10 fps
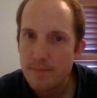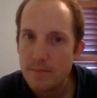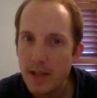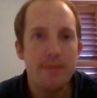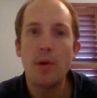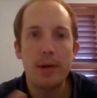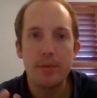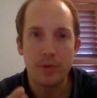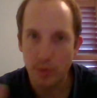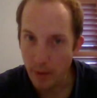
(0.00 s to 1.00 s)
even though he
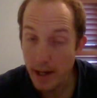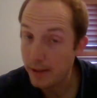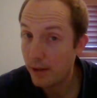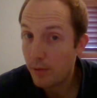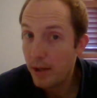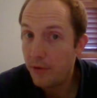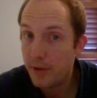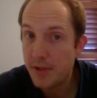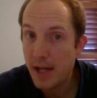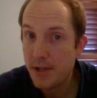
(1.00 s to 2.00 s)
was a great
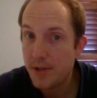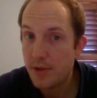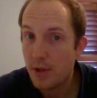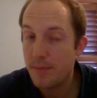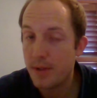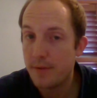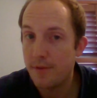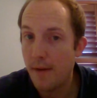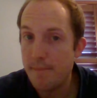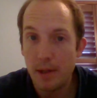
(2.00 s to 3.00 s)
success in terms
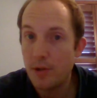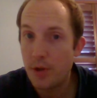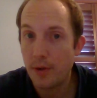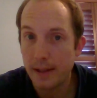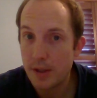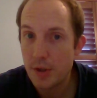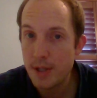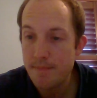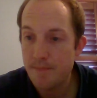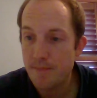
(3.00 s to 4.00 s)
of military
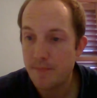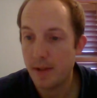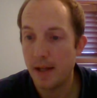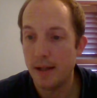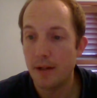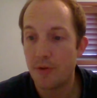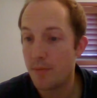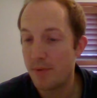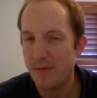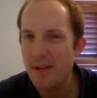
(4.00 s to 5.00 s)
leadership, in
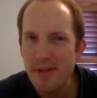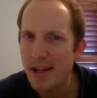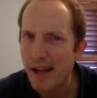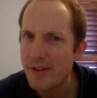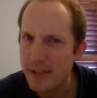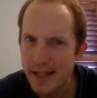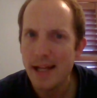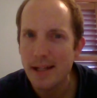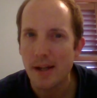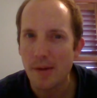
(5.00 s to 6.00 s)
terms of even as a
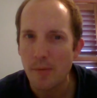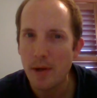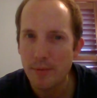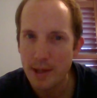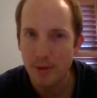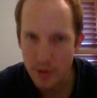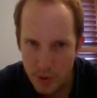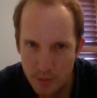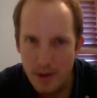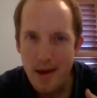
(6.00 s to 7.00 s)
king and what he was able to
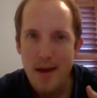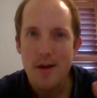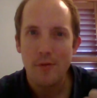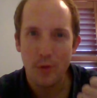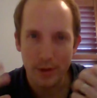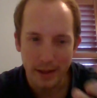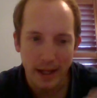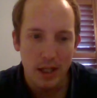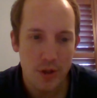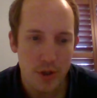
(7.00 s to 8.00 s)
do for the
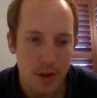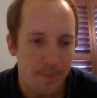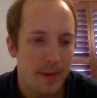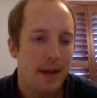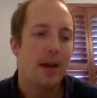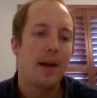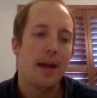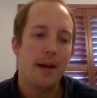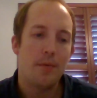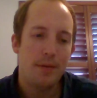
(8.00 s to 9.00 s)
nation,
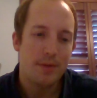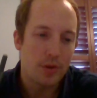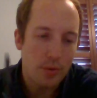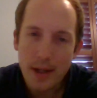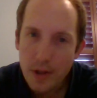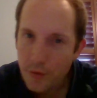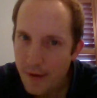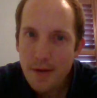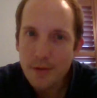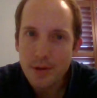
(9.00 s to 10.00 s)
one of his greatest
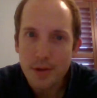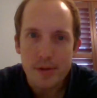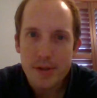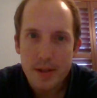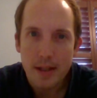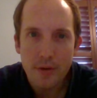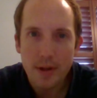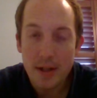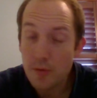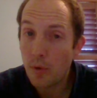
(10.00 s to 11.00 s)
failures is
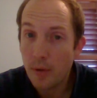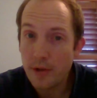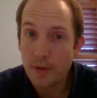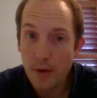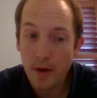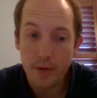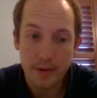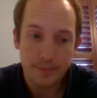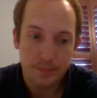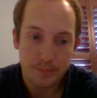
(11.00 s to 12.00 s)
in his role as a father,